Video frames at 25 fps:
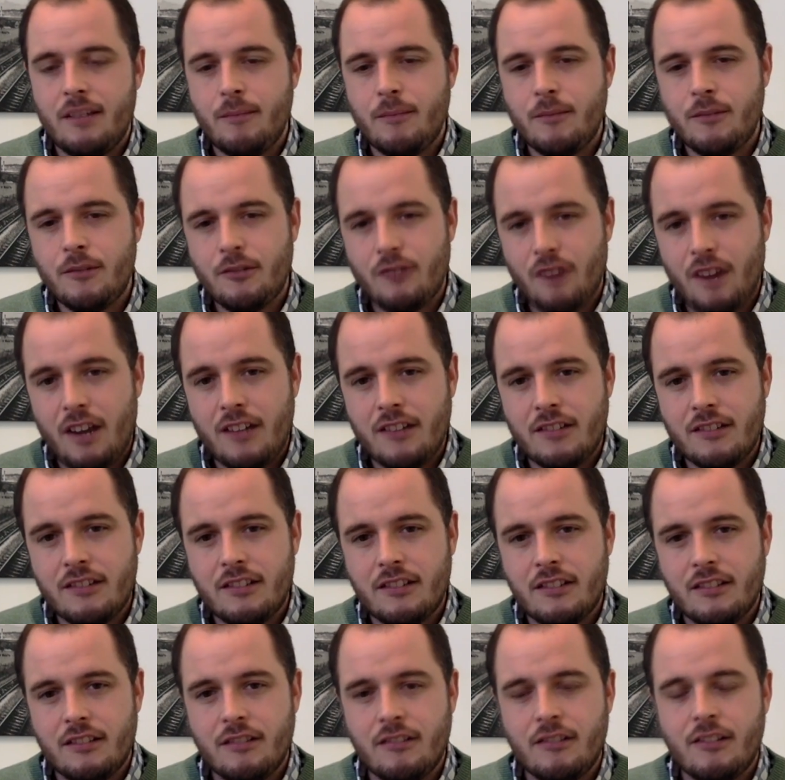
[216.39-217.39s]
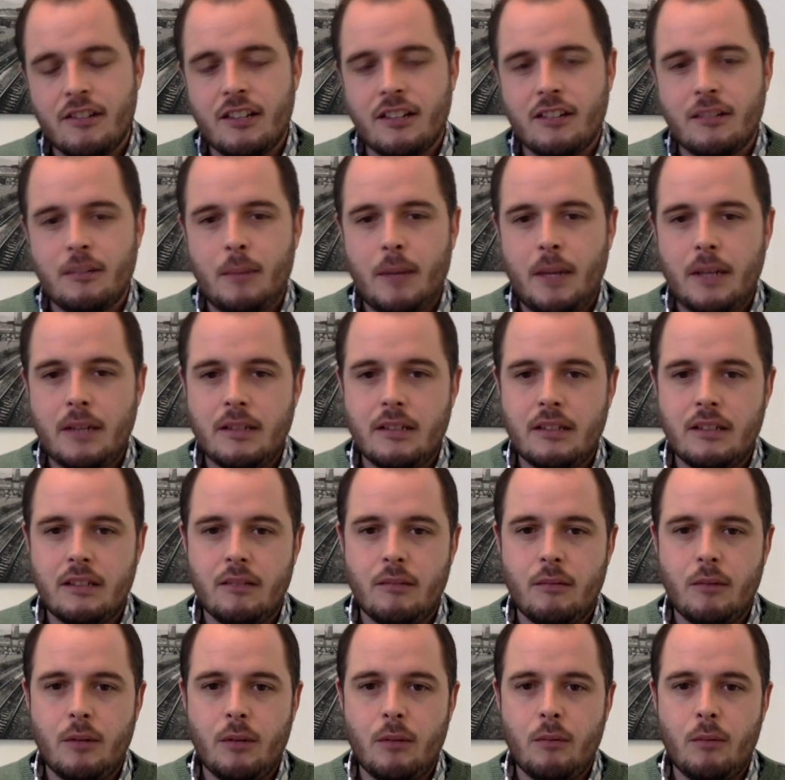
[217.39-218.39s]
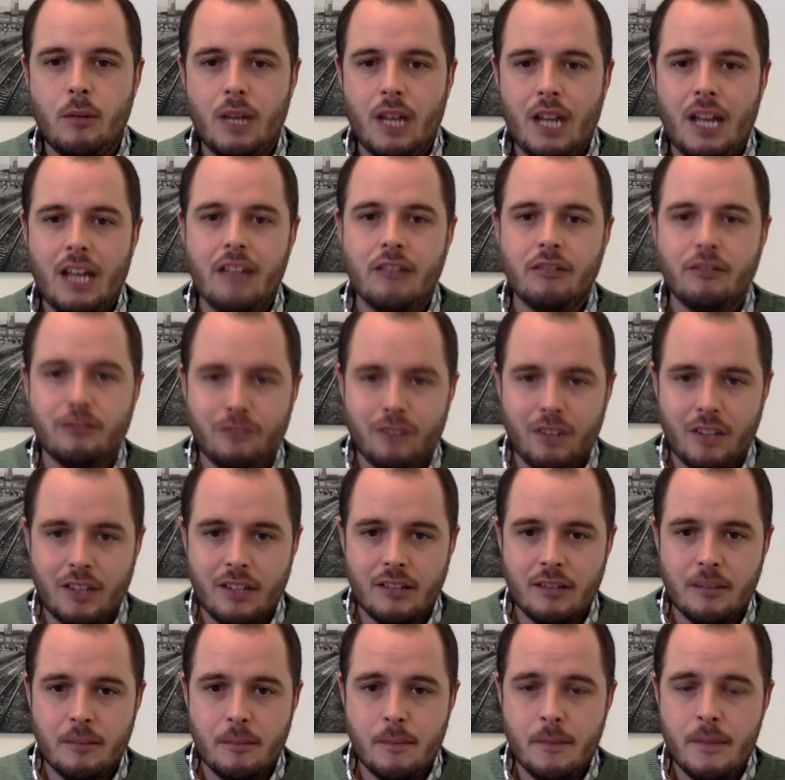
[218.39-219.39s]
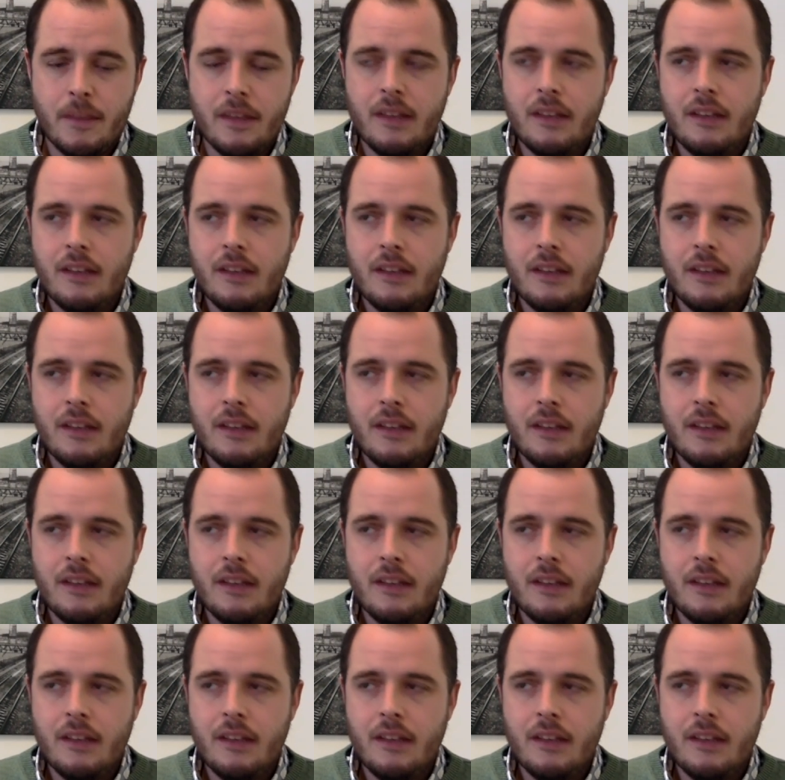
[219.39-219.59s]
strengths and expecting that we can find them?